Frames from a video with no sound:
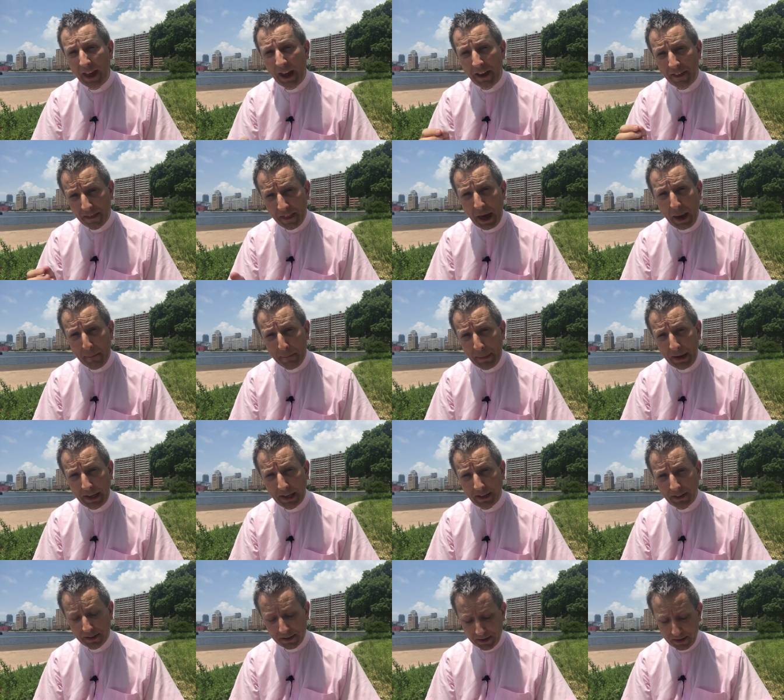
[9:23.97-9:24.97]
And that
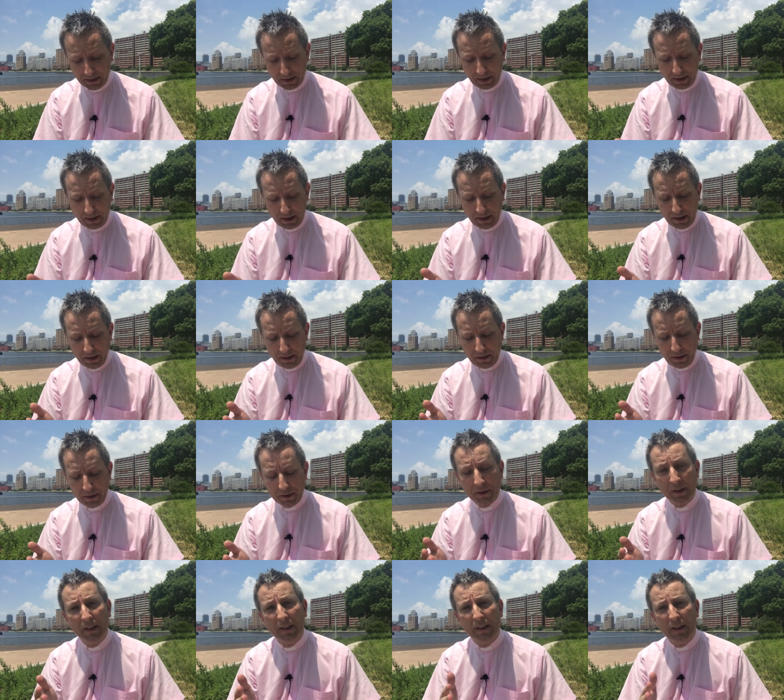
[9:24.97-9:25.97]
means
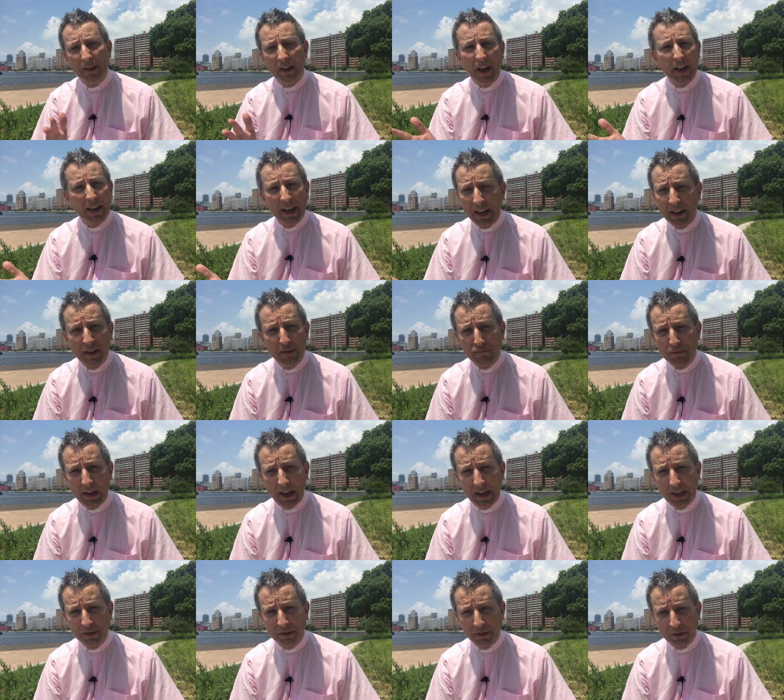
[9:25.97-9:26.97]
that, like any
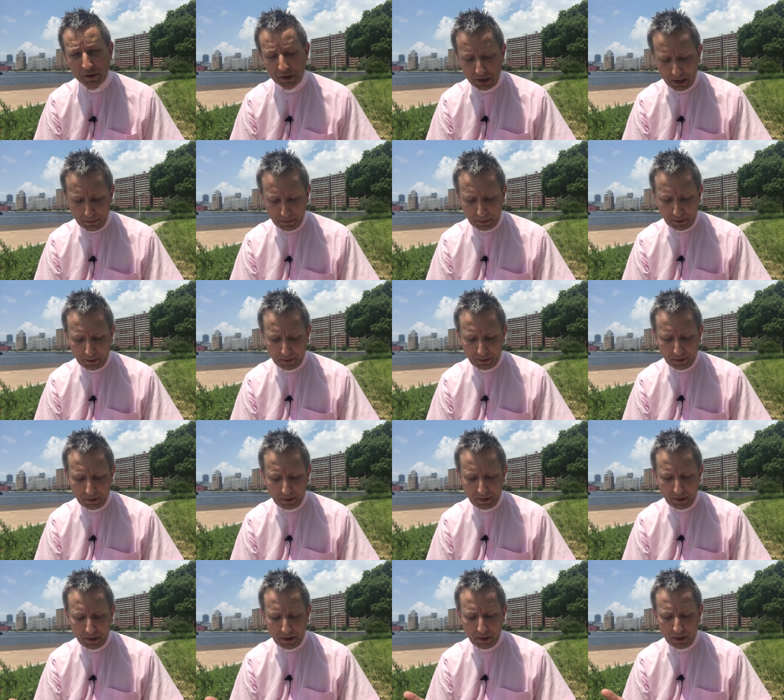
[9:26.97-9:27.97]
relationship,
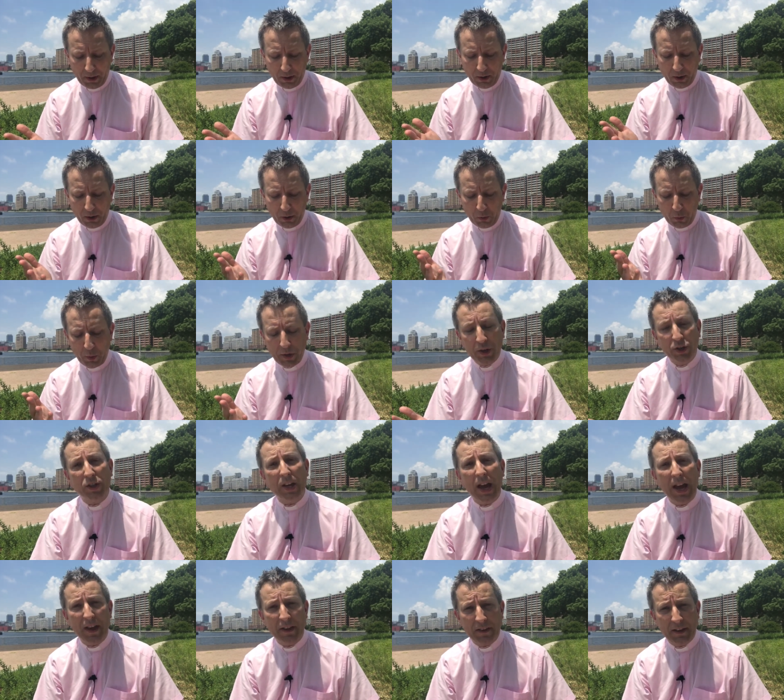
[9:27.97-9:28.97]
we
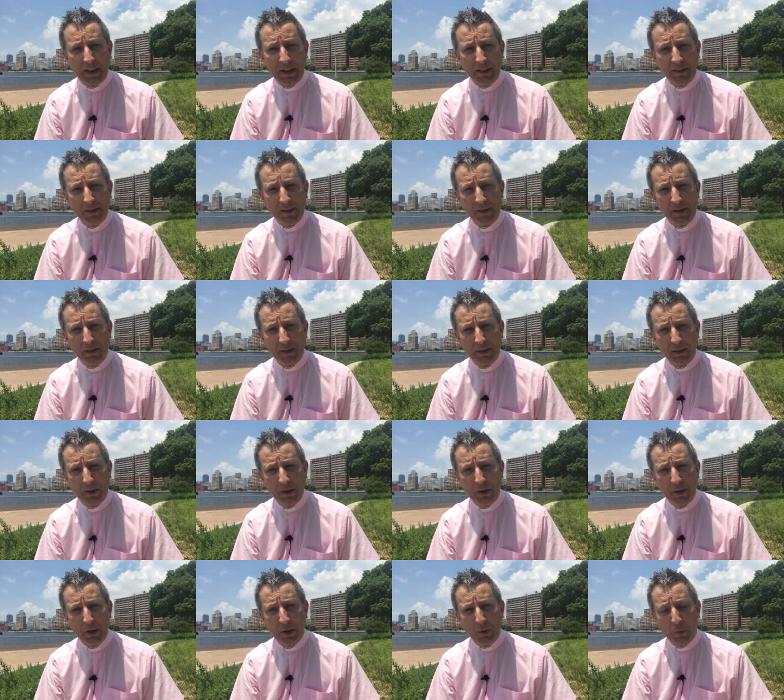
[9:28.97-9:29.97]
share things.
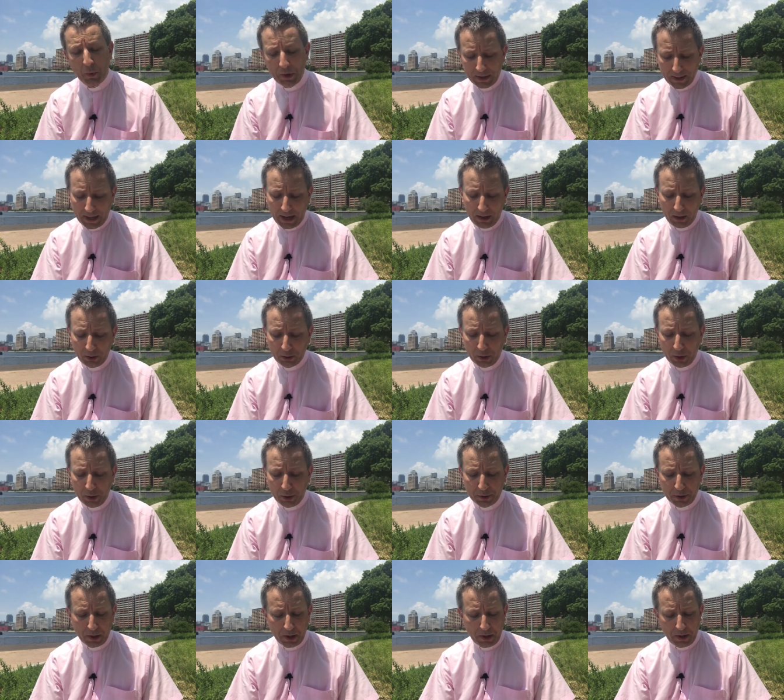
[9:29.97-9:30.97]
We tell
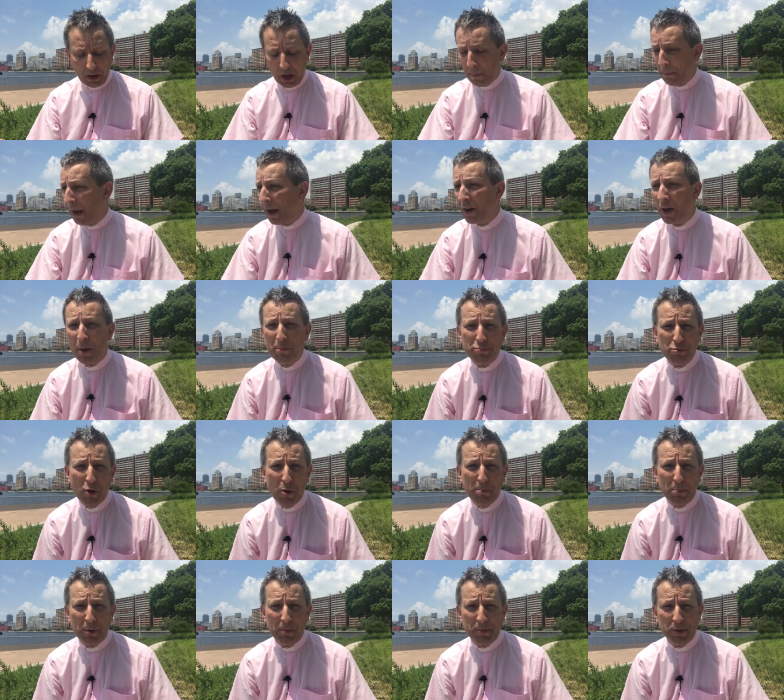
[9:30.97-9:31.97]
God about our
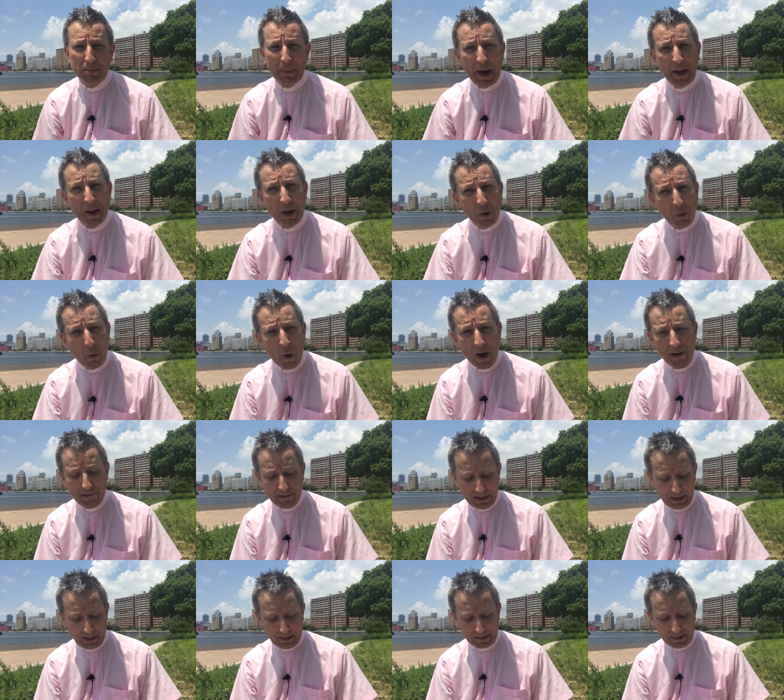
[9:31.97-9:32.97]
problems, about our
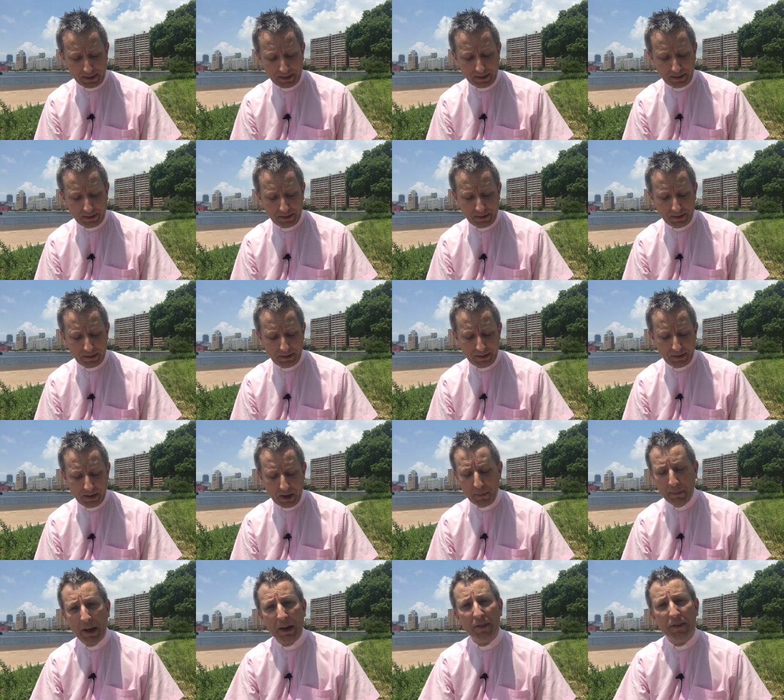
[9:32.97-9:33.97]
worries,
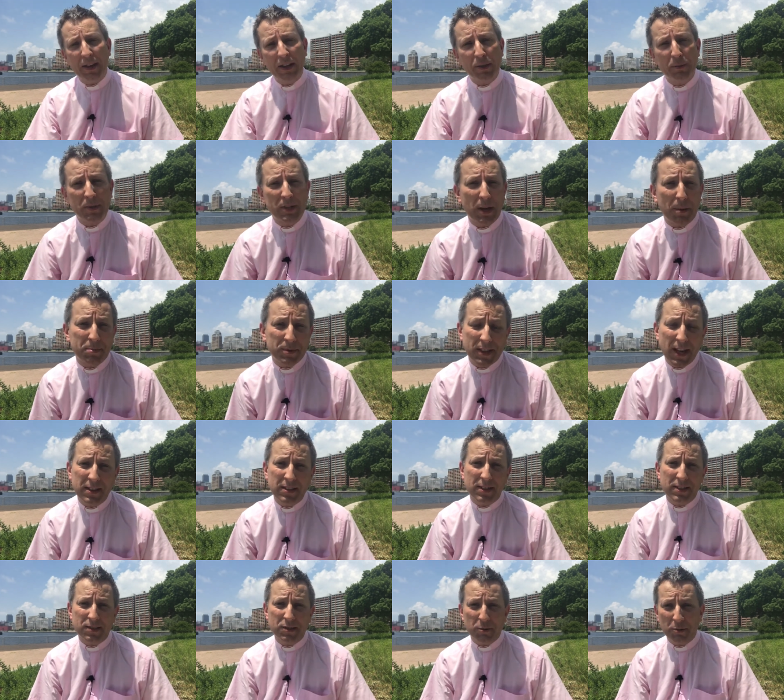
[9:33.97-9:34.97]
about things which upset
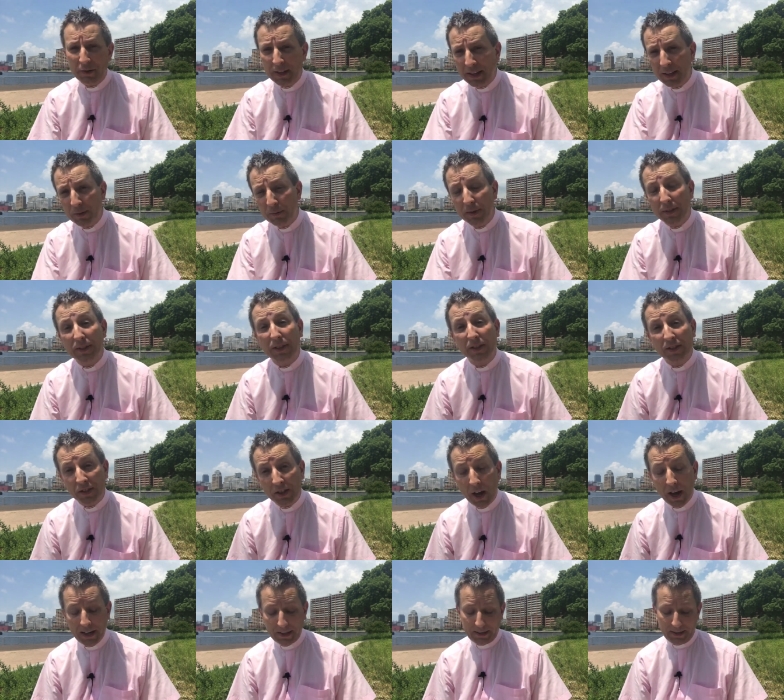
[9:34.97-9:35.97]
us or things which
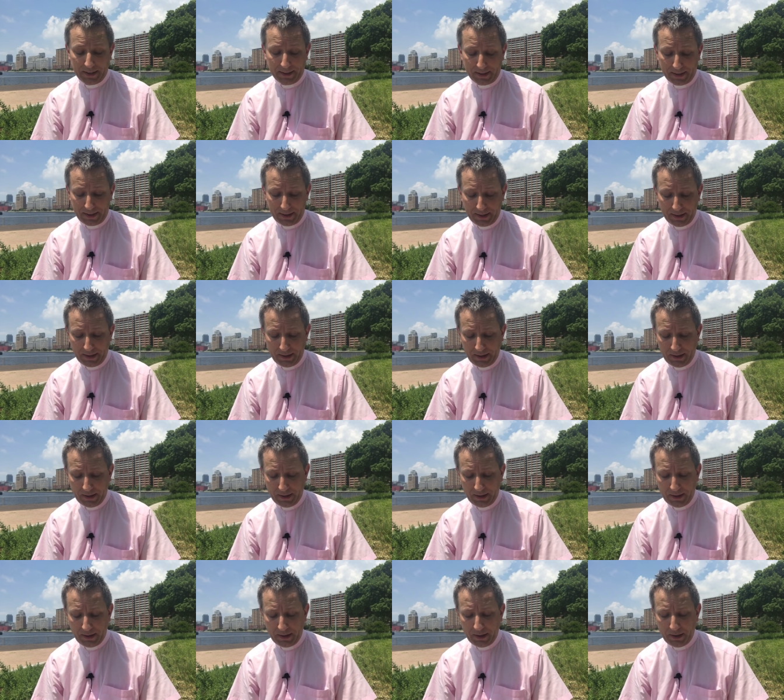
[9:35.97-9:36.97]
excite us,
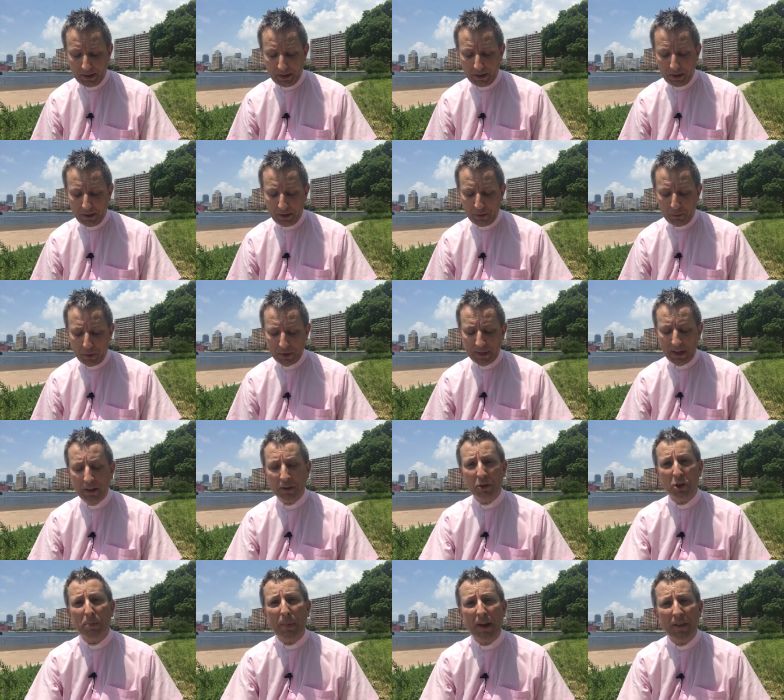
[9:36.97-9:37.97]
we tell
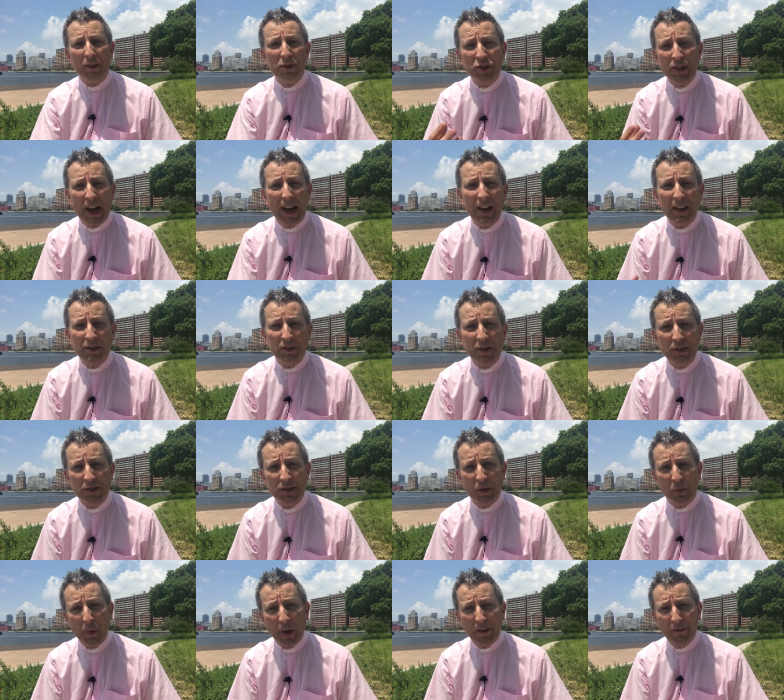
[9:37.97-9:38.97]
God about the challenges
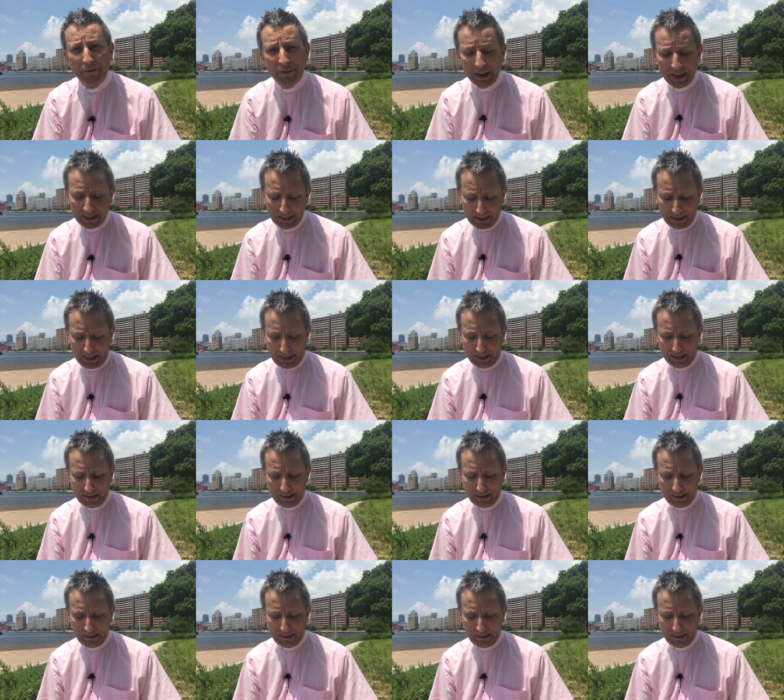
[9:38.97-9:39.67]
that we are facing,